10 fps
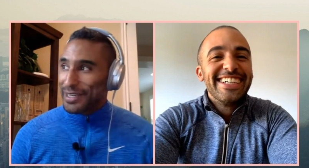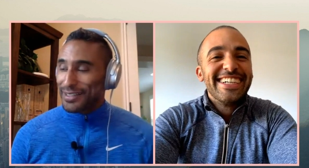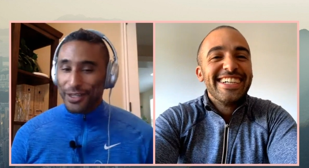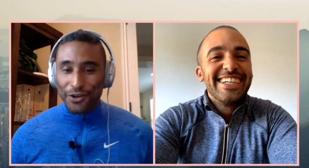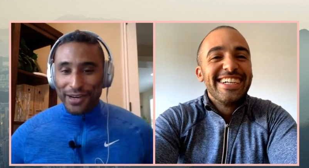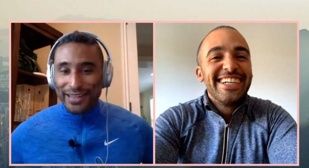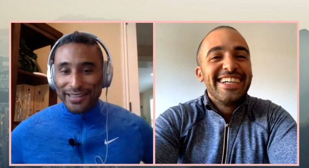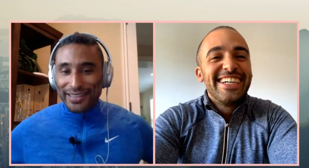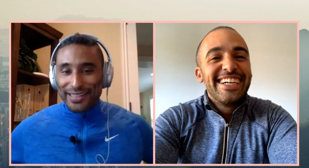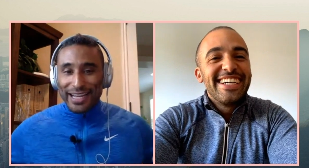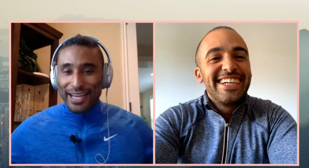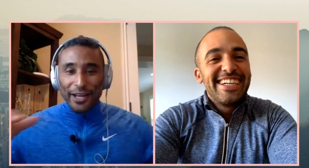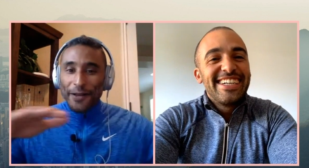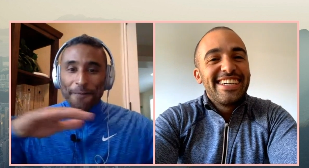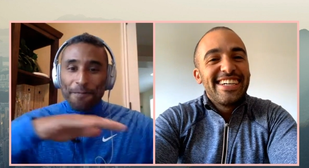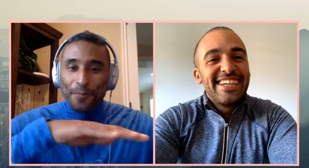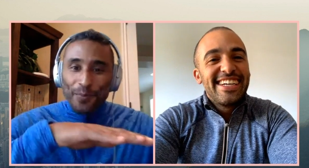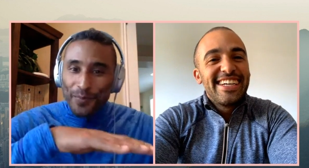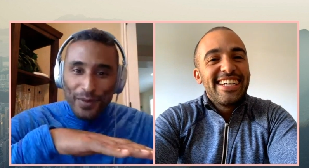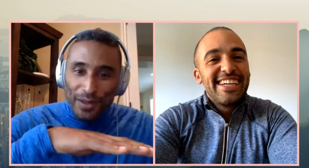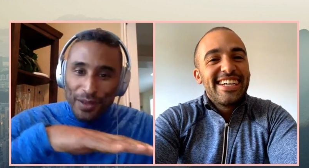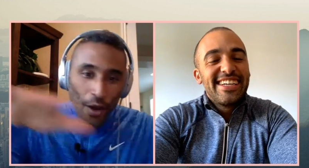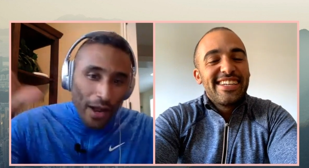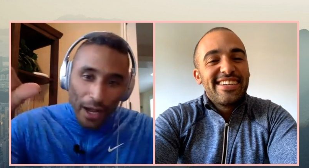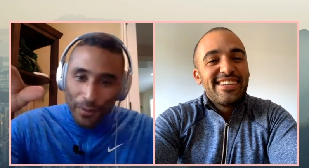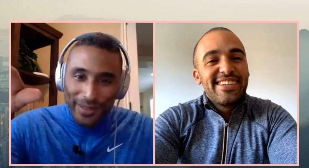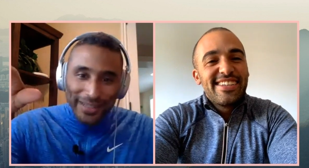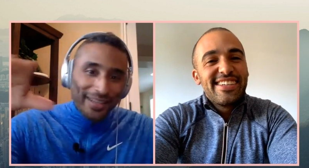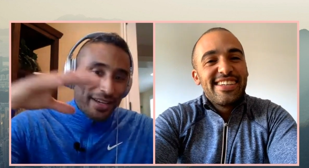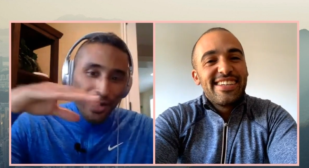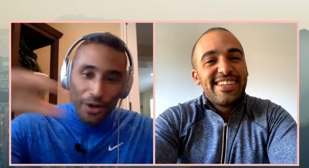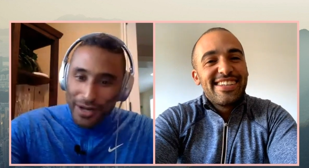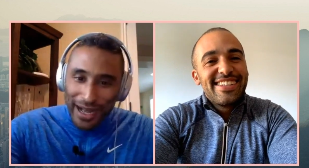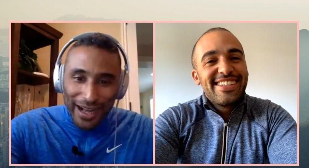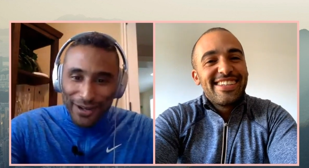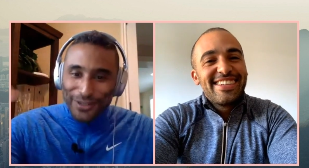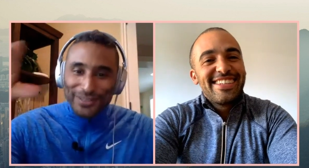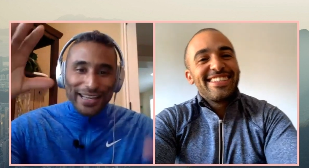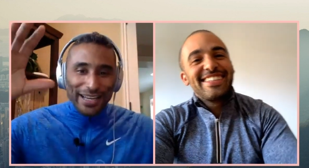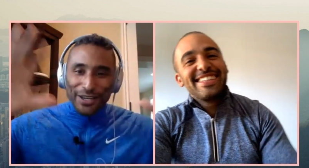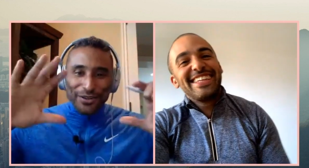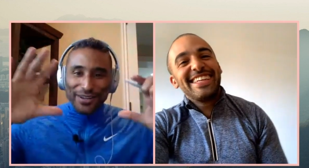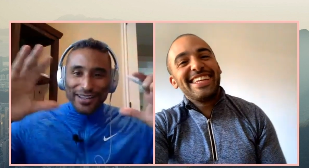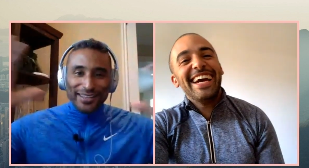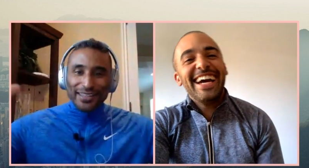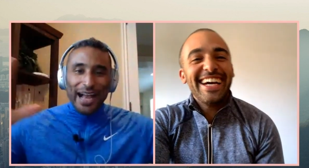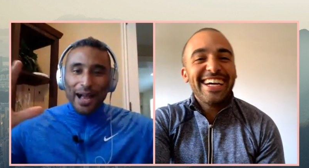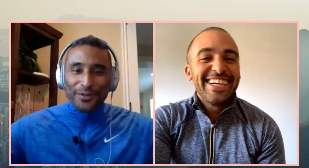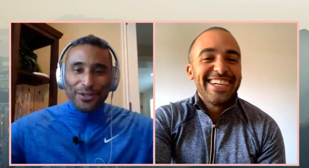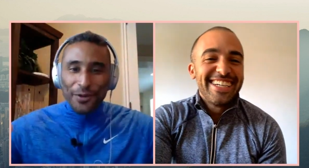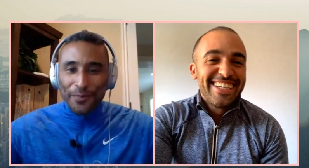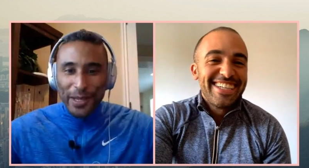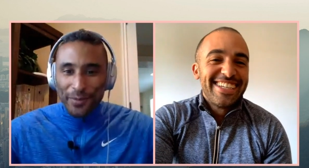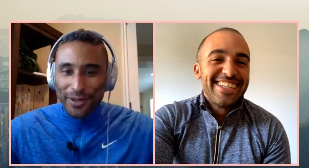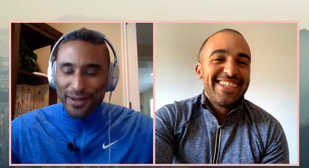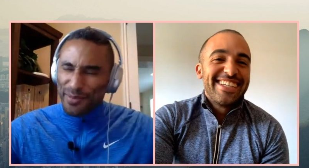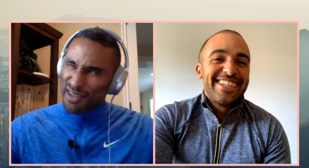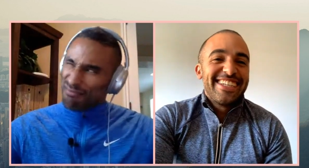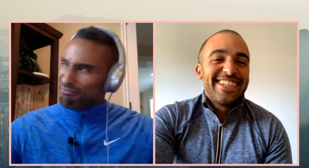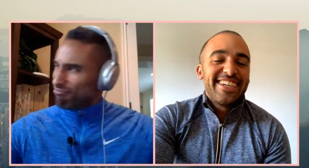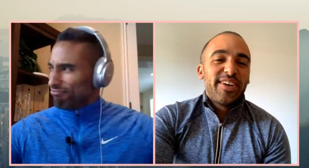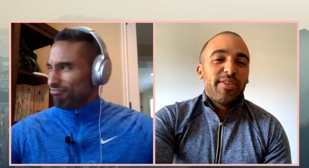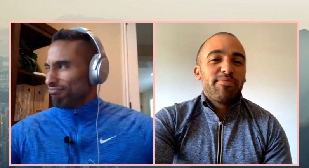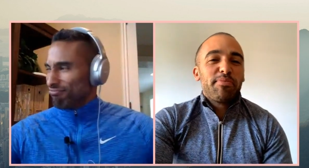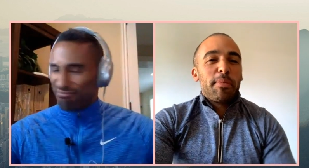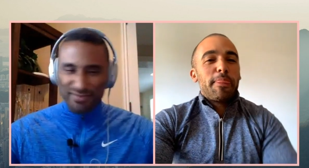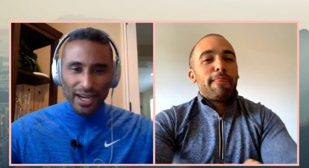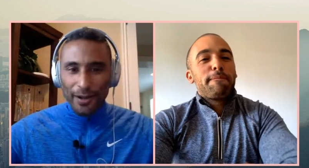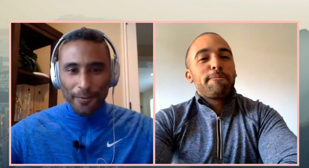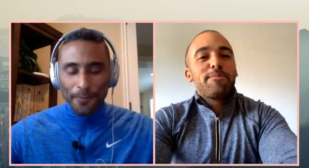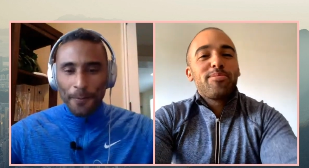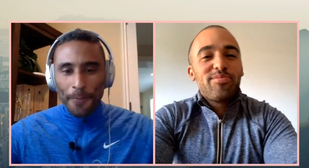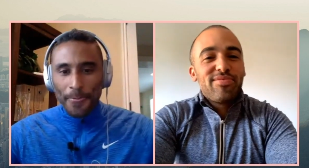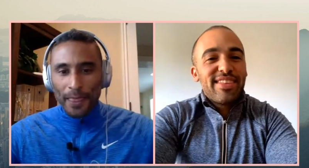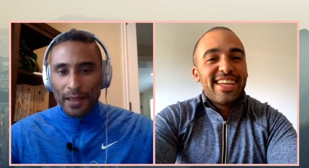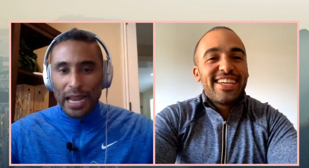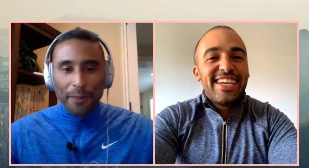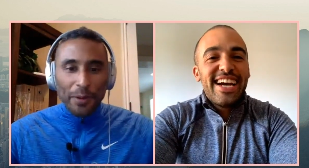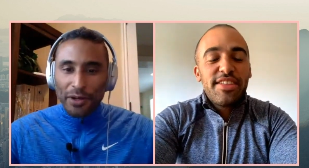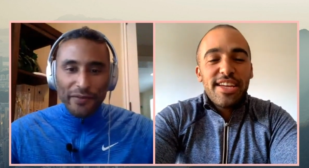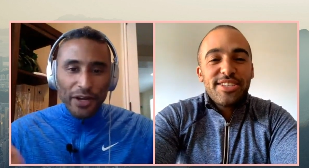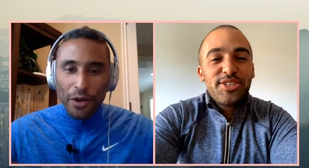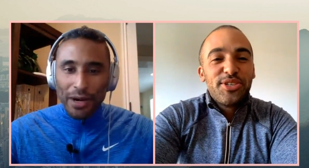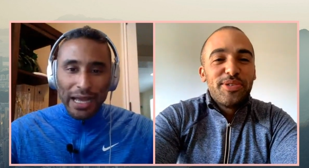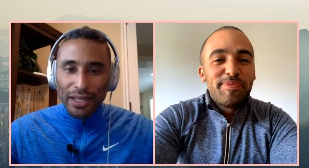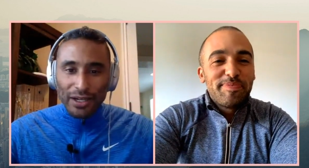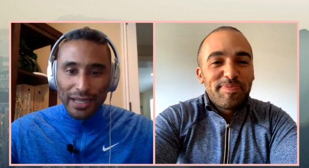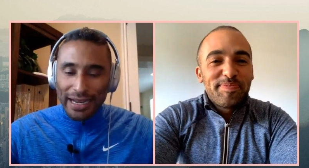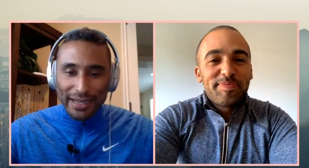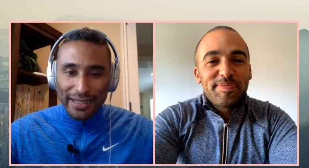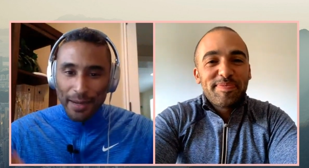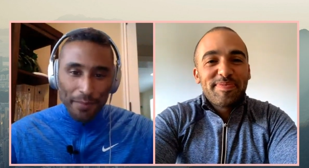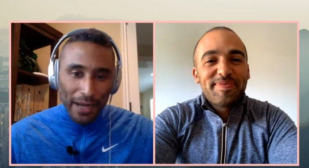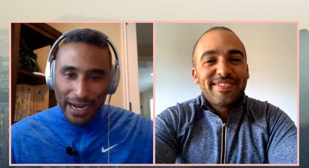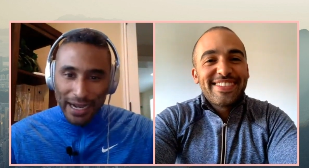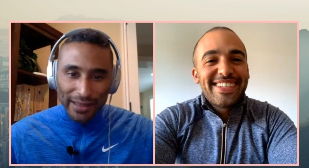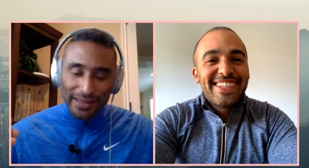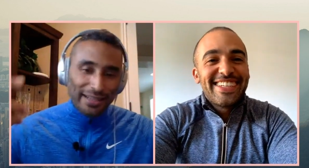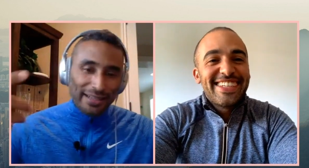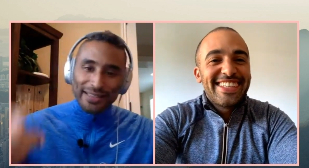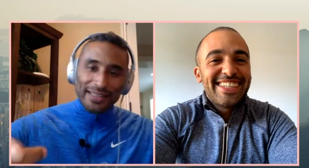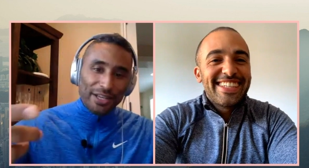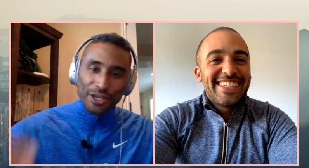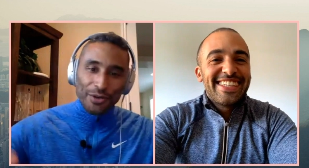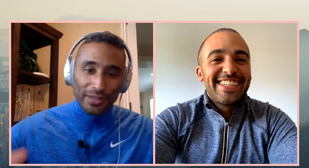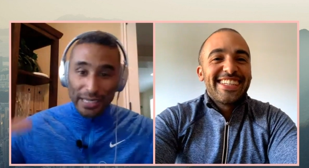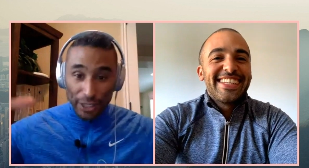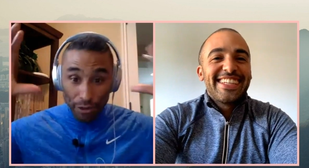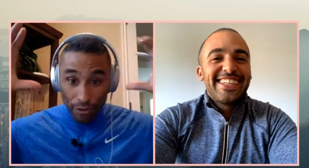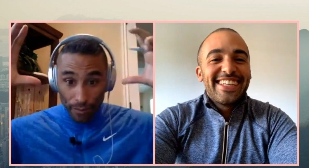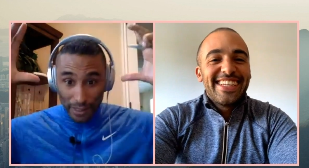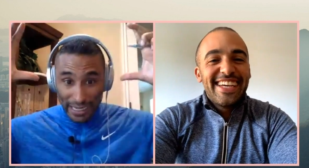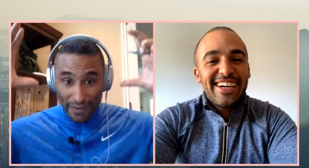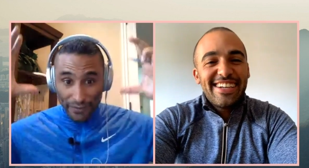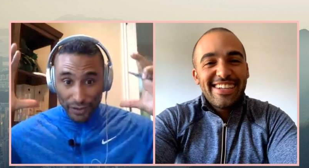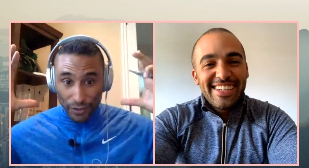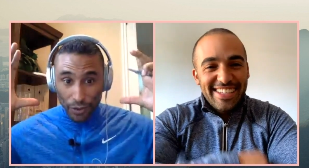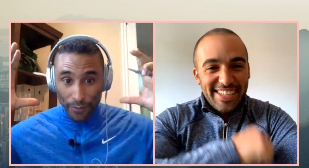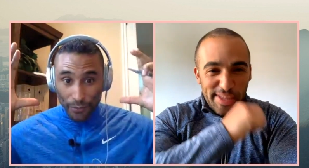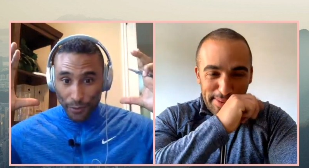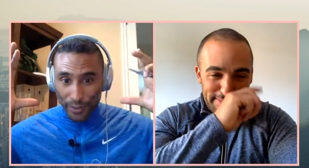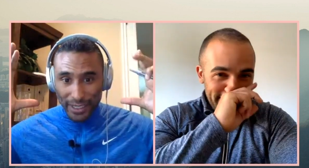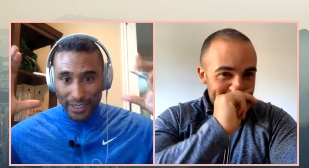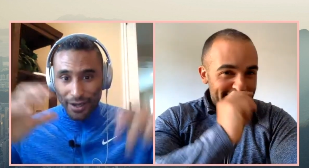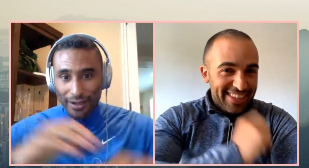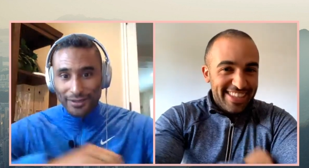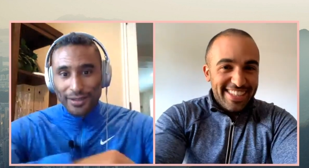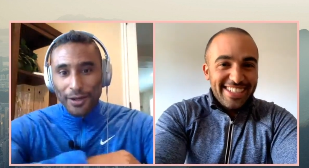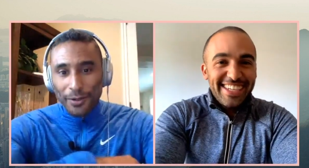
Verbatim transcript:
Speaker 1: it's so crazy. It's like no helmet, no goggles. Like you, it's. Yeah. I'm sure people are gonna be like, you know, a lot of people yeah, don't even know what I look like because I'm behind things, and then you, it's like you normally have the stormtrooper kit on, so